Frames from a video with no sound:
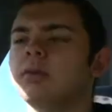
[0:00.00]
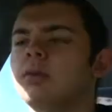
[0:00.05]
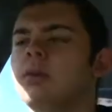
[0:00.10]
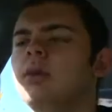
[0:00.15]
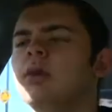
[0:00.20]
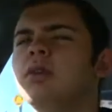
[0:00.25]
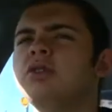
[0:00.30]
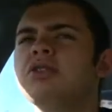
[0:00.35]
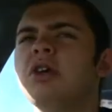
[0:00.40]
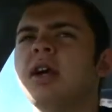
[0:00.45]

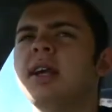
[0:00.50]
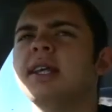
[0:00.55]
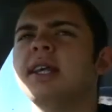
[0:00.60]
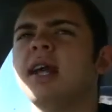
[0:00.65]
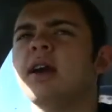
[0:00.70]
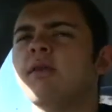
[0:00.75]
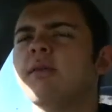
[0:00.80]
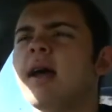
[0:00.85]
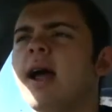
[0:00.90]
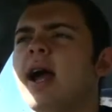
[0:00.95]
You try to
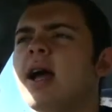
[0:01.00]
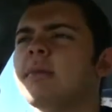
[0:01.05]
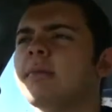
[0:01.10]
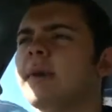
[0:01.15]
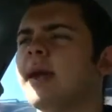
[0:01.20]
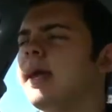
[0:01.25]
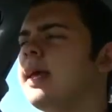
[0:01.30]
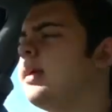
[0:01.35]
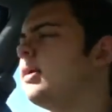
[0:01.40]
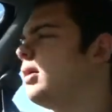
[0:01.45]
get around
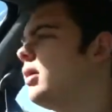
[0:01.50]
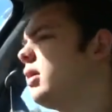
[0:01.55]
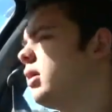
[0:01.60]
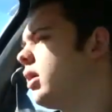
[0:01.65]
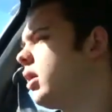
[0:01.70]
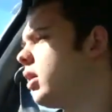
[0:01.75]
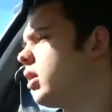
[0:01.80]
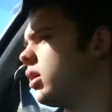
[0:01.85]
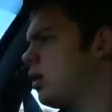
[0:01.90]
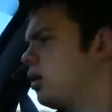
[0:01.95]
me.
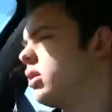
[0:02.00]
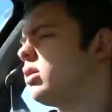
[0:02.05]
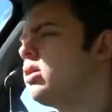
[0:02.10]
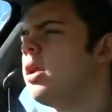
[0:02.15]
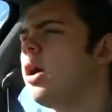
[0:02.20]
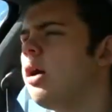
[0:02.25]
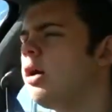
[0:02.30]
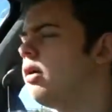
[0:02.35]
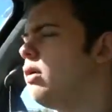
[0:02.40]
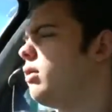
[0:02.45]

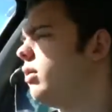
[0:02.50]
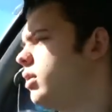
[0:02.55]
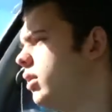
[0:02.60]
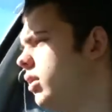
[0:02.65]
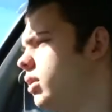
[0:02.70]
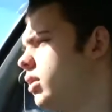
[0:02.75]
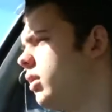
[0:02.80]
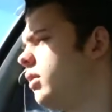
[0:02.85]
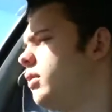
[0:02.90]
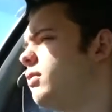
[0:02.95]
No.
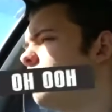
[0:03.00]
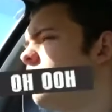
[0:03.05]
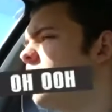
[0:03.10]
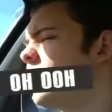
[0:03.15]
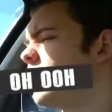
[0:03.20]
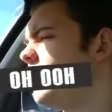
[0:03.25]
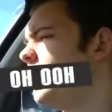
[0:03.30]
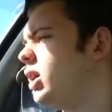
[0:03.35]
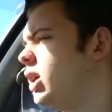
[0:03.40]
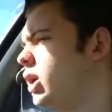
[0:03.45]

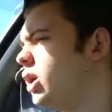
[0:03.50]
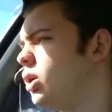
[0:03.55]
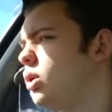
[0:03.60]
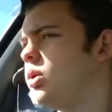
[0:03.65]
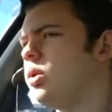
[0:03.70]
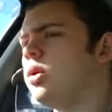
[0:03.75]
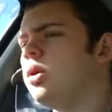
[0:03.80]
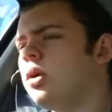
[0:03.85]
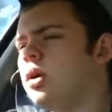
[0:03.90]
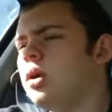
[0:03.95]
F*** you.
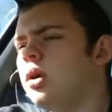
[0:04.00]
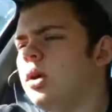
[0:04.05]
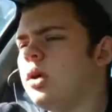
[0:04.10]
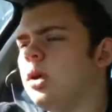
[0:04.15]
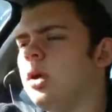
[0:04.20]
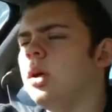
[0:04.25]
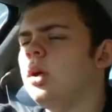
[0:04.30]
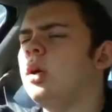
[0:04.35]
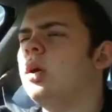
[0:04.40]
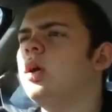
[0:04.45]

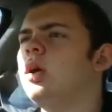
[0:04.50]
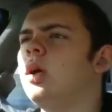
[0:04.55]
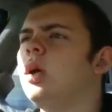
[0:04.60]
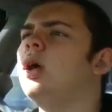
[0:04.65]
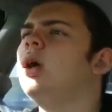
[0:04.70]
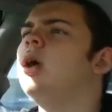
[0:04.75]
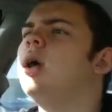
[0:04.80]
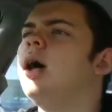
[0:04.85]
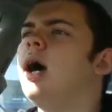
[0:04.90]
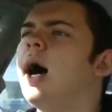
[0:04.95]

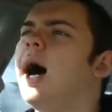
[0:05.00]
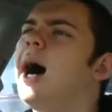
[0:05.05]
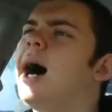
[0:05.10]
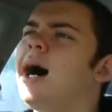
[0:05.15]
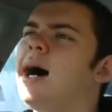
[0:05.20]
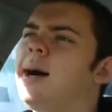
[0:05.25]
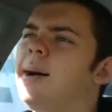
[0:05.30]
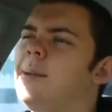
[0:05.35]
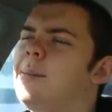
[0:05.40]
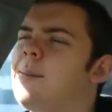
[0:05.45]

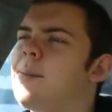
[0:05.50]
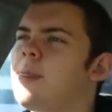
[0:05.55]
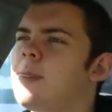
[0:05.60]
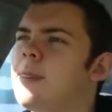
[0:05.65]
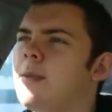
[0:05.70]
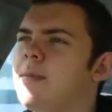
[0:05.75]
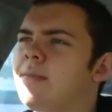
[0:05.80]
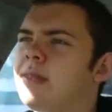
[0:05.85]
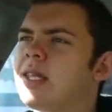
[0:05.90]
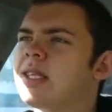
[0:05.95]
The
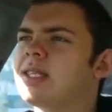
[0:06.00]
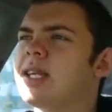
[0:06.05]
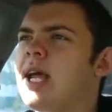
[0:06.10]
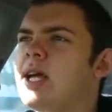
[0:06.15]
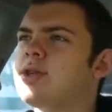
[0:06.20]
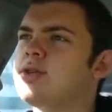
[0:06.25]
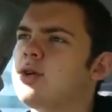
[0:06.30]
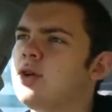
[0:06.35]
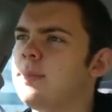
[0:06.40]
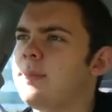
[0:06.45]

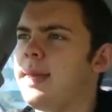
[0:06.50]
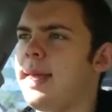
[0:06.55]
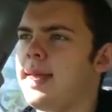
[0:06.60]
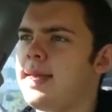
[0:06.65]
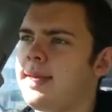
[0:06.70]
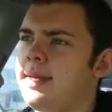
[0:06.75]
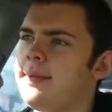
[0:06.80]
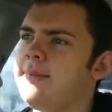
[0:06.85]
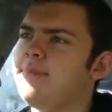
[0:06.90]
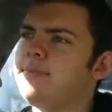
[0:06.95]
schedule
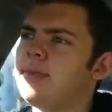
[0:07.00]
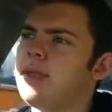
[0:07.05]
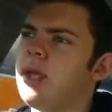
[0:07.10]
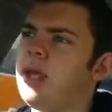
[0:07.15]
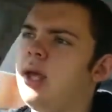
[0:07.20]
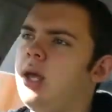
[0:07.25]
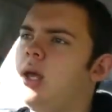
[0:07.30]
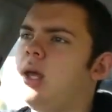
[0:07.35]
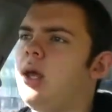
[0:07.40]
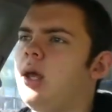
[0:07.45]
being,
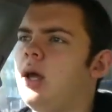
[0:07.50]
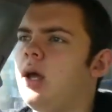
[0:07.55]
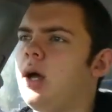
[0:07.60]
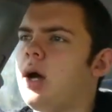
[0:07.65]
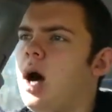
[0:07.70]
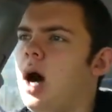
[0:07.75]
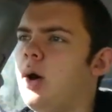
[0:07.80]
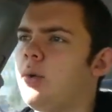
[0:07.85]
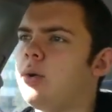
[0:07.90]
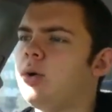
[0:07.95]

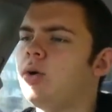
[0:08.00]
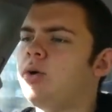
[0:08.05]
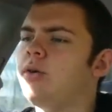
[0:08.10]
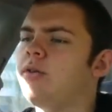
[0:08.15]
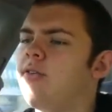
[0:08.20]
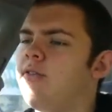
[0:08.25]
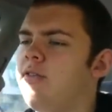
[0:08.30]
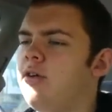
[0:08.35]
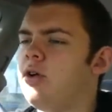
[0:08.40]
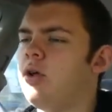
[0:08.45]
I will
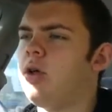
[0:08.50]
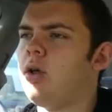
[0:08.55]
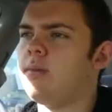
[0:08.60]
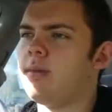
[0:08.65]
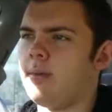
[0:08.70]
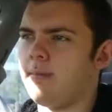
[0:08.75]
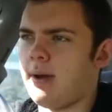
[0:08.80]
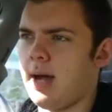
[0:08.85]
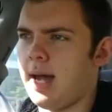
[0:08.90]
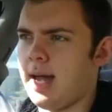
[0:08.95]

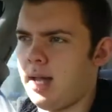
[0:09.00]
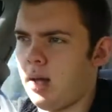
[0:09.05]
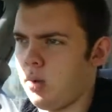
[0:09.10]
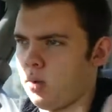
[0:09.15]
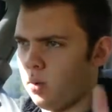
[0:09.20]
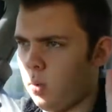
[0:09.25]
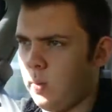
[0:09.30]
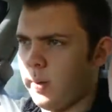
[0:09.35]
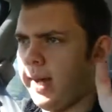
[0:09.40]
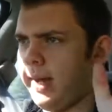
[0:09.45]
film my
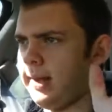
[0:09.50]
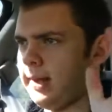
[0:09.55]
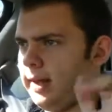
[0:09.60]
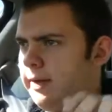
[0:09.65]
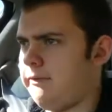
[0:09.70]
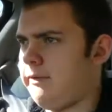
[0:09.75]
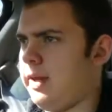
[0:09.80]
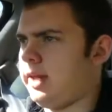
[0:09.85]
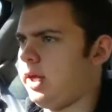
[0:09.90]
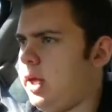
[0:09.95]

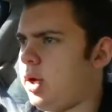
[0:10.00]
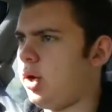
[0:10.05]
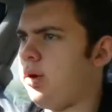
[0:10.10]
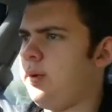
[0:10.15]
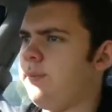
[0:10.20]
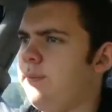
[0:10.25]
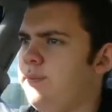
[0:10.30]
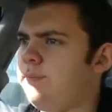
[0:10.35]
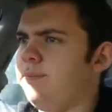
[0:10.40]
weekly video.